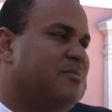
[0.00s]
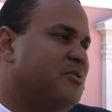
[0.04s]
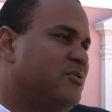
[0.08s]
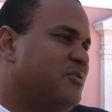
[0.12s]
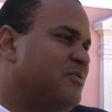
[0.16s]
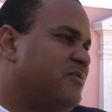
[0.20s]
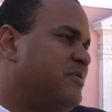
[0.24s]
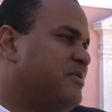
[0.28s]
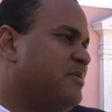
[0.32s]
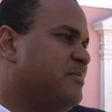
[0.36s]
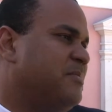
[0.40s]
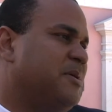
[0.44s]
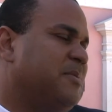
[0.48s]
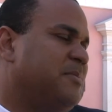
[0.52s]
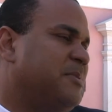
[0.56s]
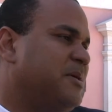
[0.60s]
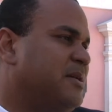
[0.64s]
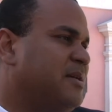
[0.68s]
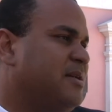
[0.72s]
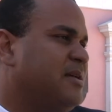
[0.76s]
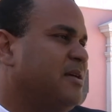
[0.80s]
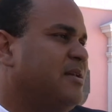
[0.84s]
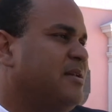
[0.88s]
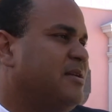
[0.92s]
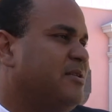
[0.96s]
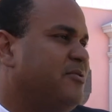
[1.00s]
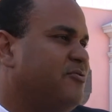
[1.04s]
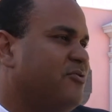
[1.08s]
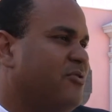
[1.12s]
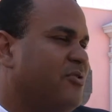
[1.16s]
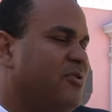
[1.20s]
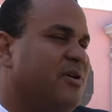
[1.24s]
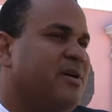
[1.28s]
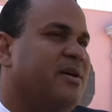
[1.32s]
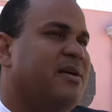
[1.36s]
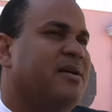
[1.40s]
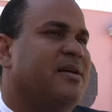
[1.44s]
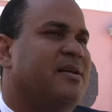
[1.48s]
move to maybe a daily
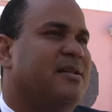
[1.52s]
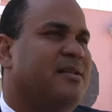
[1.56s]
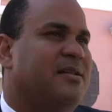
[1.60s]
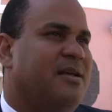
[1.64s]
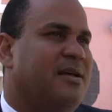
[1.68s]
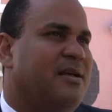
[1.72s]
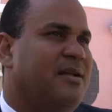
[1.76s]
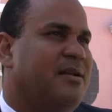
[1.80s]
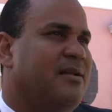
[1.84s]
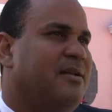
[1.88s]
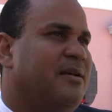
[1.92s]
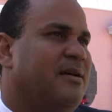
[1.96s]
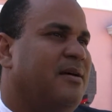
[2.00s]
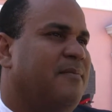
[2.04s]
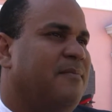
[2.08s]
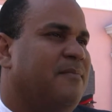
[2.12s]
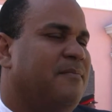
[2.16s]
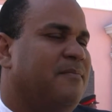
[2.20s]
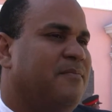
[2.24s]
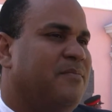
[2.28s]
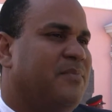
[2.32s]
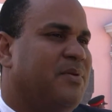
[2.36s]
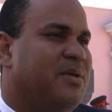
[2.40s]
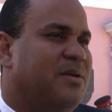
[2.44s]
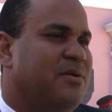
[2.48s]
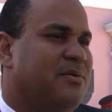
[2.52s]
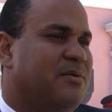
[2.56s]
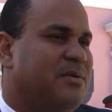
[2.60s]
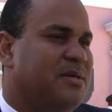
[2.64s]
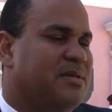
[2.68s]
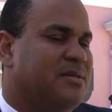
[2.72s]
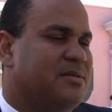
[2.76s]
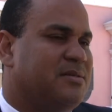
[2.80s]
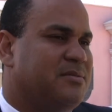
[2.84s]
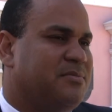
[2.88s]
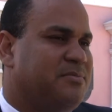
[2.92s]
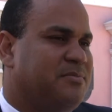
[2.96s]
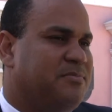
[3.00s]
drawing, and then,
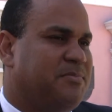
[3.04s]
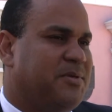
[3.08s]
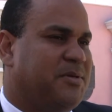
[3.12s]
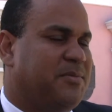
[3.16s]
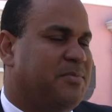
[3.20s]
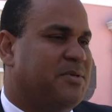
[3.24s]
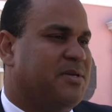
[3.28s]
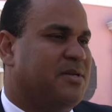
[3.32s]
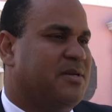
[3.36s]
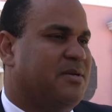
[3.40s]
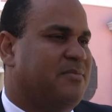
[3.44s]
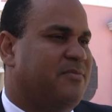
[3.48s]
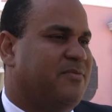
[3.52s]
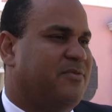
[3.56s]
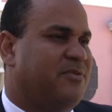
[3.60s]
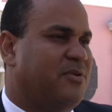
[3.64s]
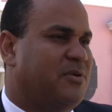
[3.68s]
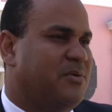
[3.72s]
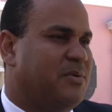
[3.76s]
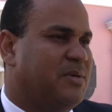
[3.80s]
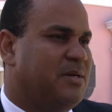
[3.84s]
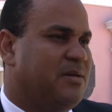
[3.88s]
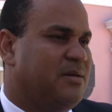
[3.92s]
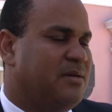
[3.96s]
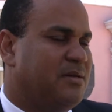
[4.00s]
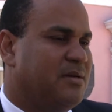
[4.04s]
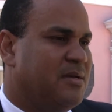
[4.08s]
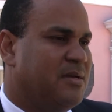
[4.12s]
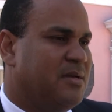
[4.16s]
as people come forward,